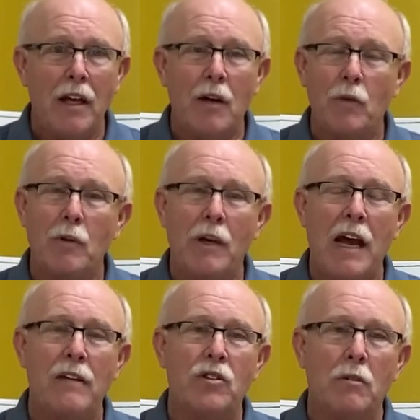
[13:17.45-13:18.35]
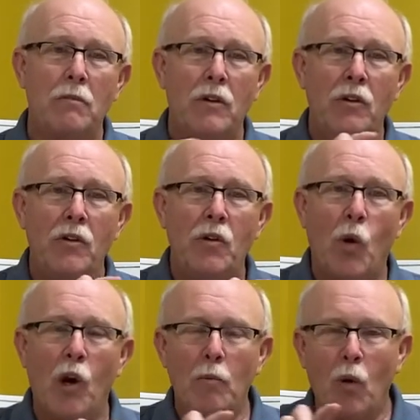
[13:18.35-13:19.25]
And we would have some
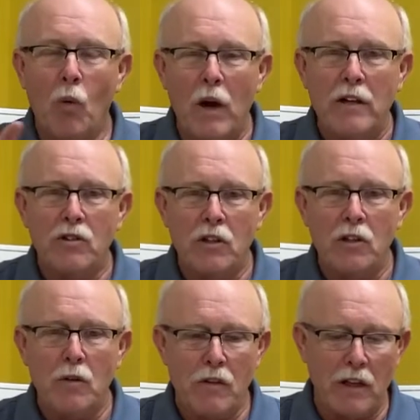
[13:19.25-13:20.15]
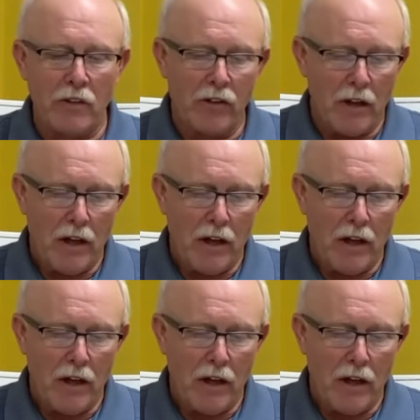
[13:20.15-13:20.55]
normal ways to do things.